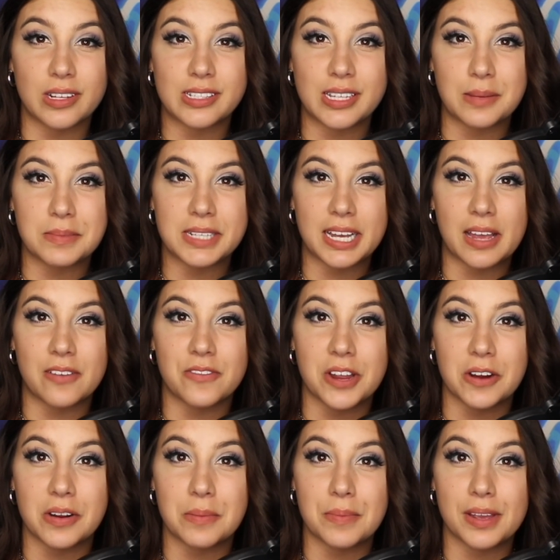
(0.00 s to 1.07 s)
It seems like a
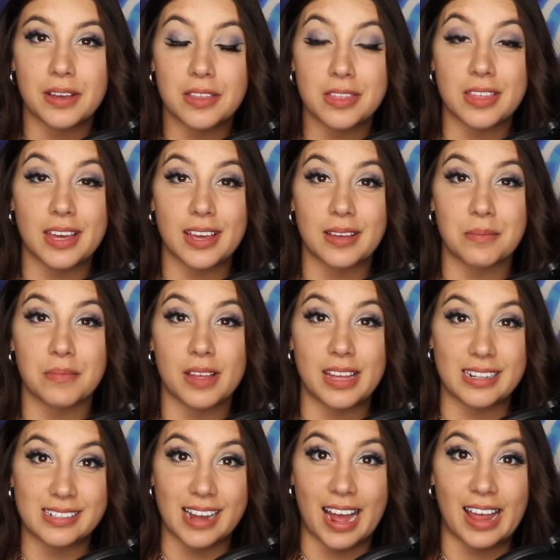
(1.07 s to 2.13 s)
very big thing
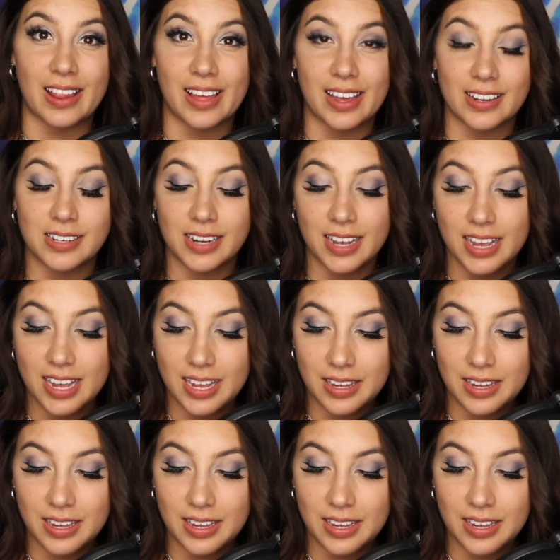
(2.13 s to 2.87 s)
in Thailand,